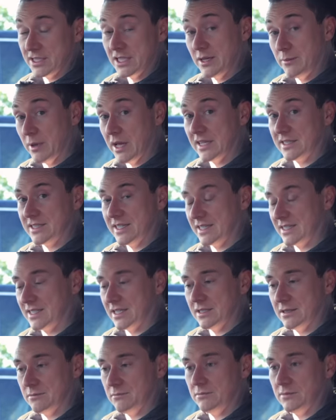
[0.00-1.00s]
any plastics
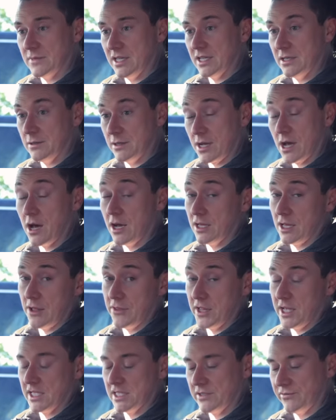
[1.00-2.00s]
in a car like
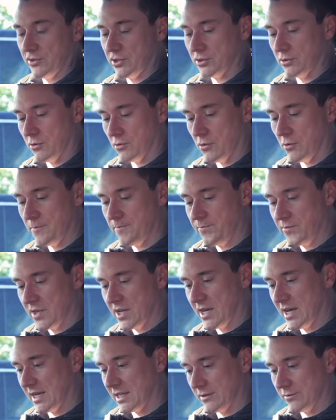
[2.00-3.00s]
this, for sure.
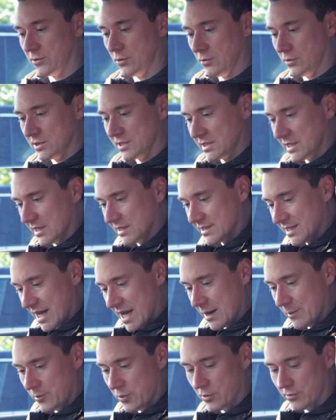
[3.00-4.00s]
And of course, there's
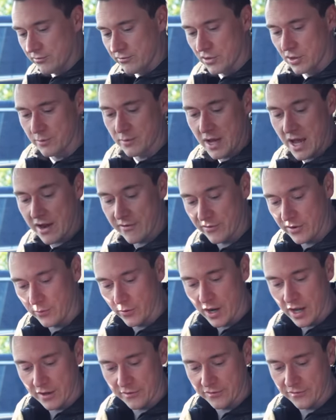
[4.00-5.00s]
ample room
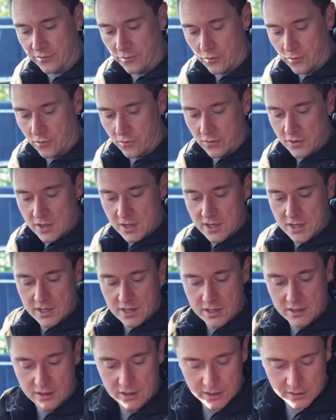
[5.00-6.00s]
everywhere for
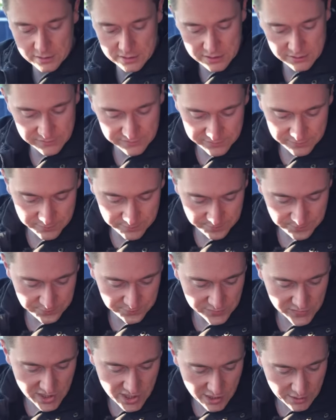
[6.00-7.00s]
loads of
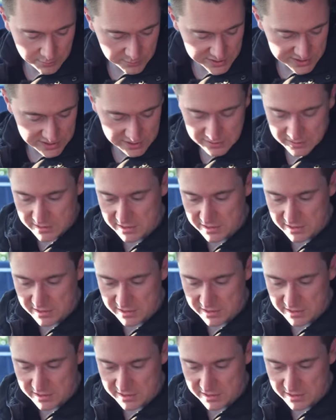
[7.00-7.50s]
cups and